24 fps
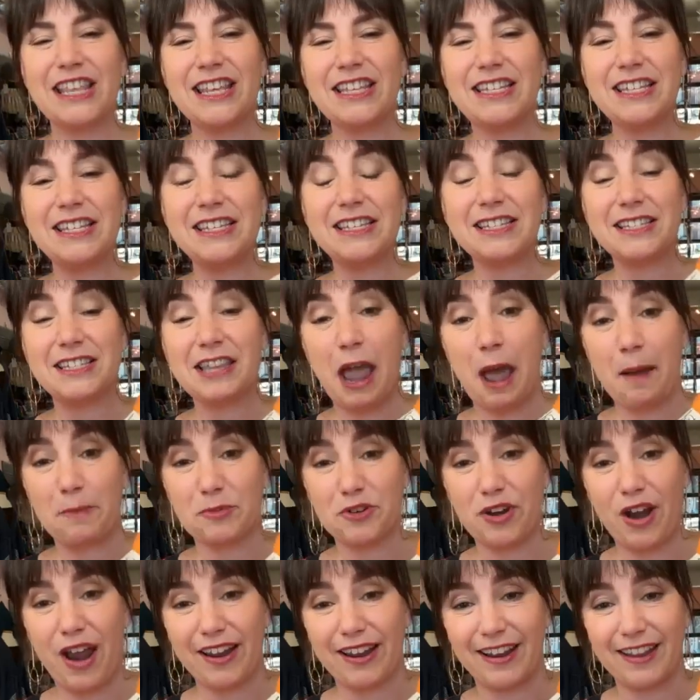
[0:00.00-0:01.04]
This is
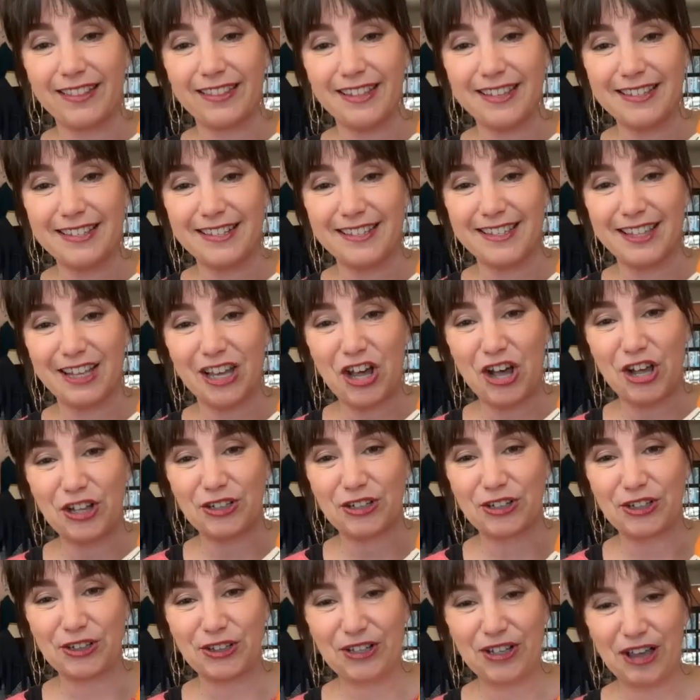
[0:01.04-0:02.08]
Snapdragon. This is the
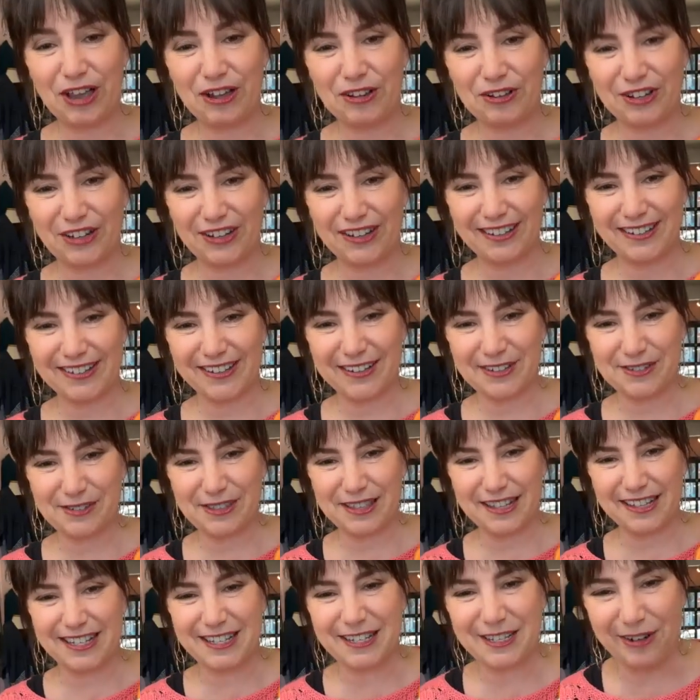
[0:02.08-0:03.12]
color. Look how good it looks
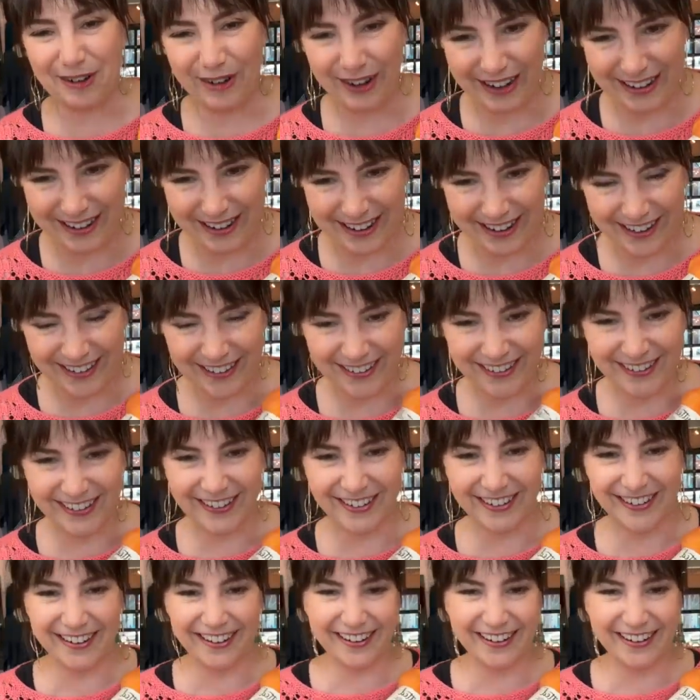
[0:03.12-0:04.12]
with this sweater.